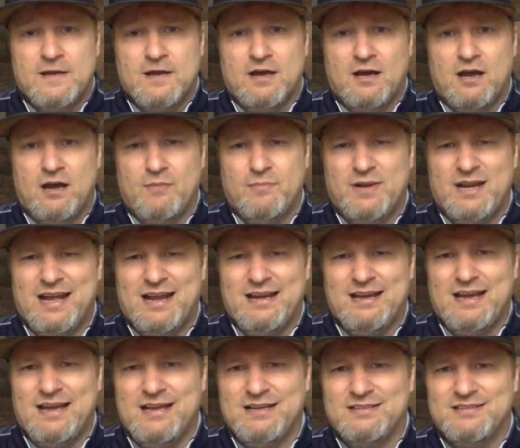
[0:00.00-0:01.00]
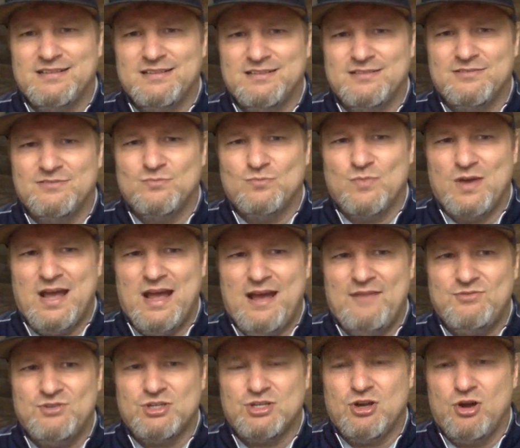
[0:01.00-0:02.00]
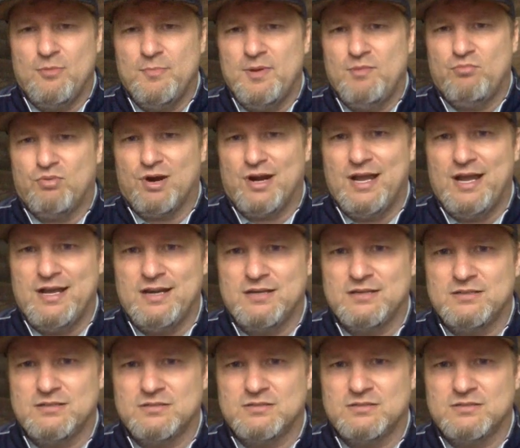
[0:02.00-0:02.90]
But I like, after Kobe Bryant